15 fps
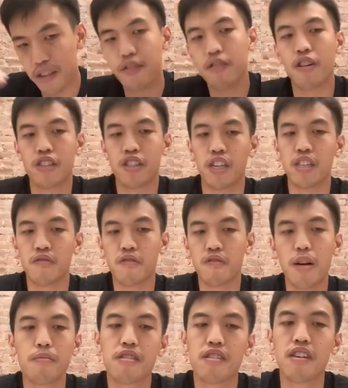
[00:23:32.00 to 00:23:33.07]
cross-chain
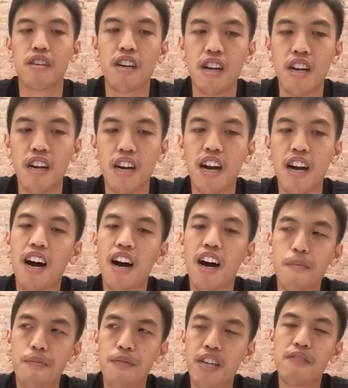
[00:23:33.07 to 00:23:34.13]
swaps.
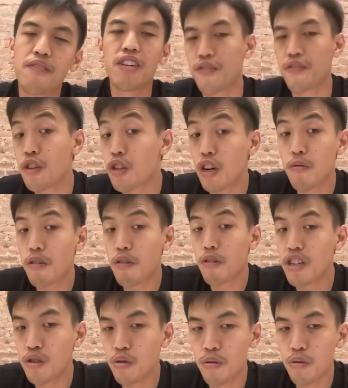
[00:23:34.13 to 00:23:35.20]
Even if you don't
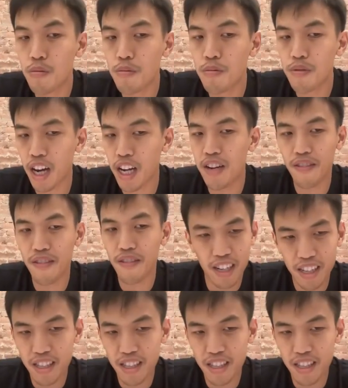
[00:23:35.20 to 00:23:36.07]
want to do kind of like,